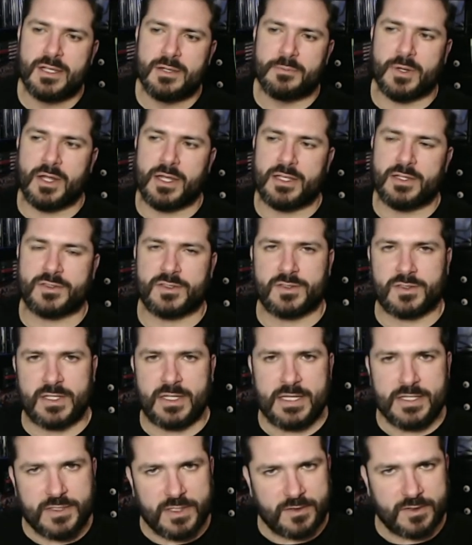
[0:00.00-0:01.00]
But it's
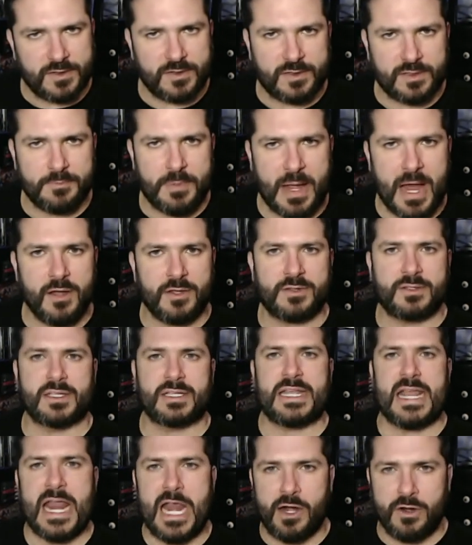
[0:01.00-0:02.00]
just about the
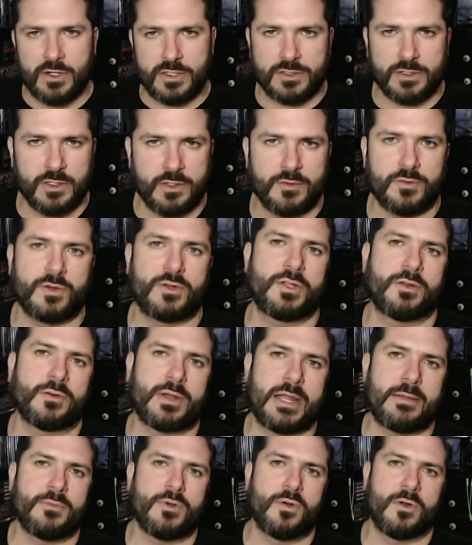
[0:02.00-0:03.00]
character of Rudy
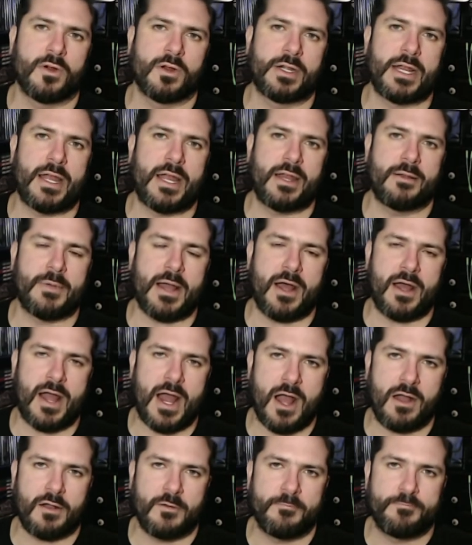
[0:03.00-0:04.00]
Ray Moore and about
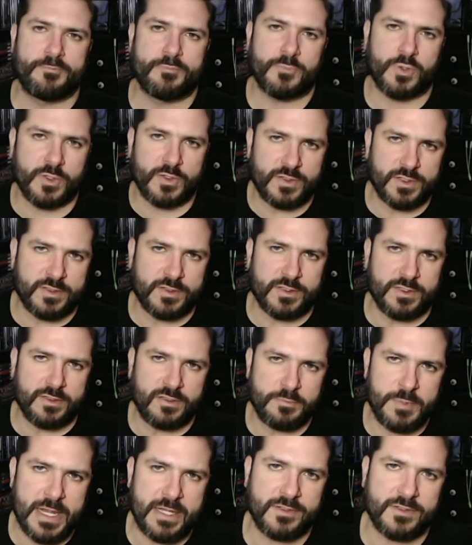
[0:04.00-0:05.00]
how
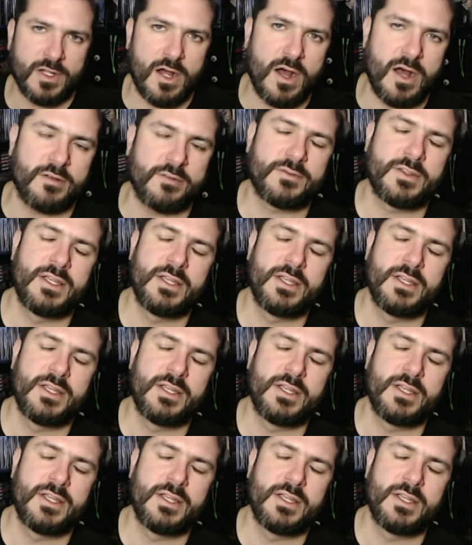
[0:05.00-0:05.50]
persistence pays off.